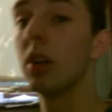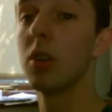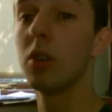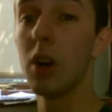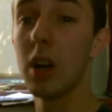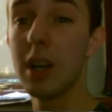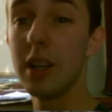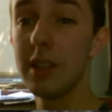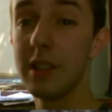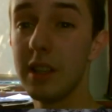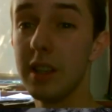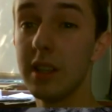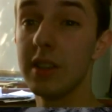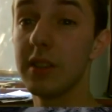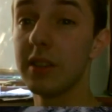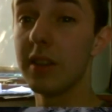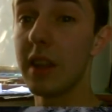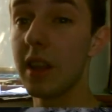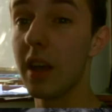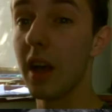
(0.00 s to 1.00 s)
Crazy
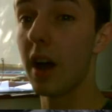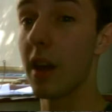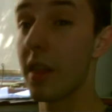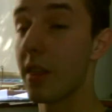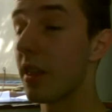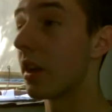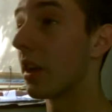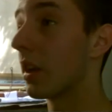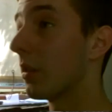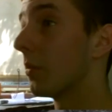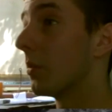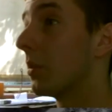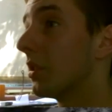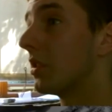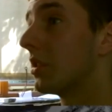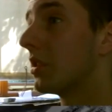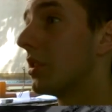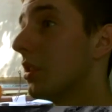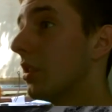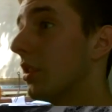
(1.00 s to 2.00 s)
is I think
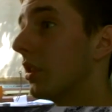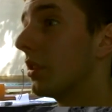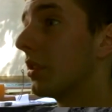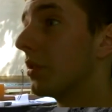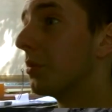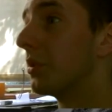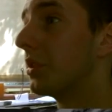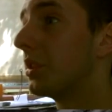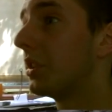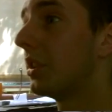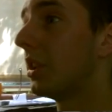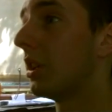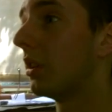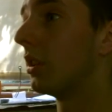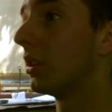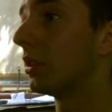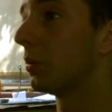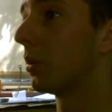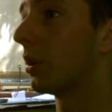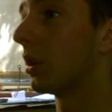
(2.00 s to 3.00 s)
was doing some
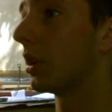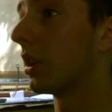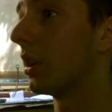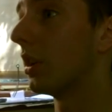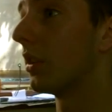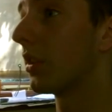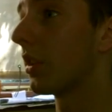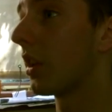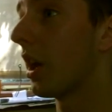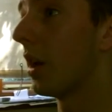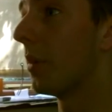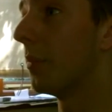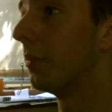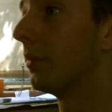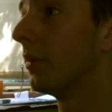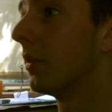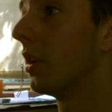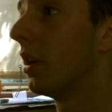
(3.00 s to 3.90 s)
serious work in this game.